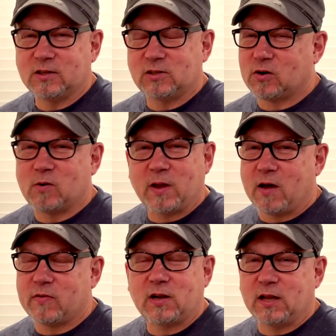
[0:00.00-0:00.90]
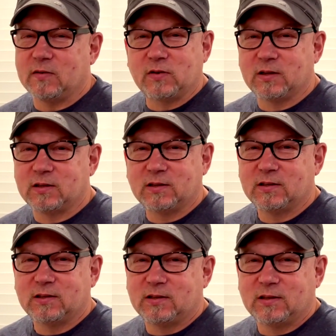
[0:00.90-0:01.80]
Just throw me off a cliff.
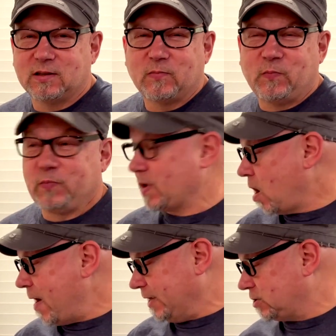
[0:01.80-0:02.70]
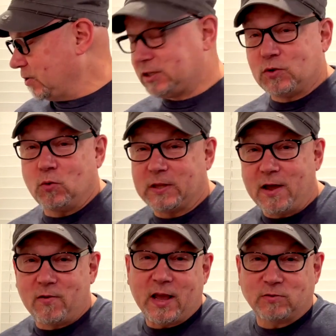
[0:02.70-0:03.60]
All right, so this is cooled
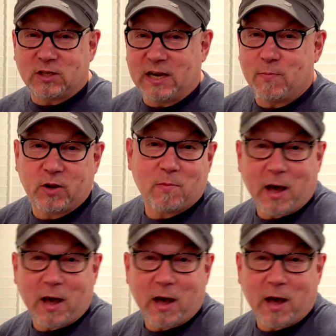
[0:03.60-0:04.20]
down and we just need to put it in the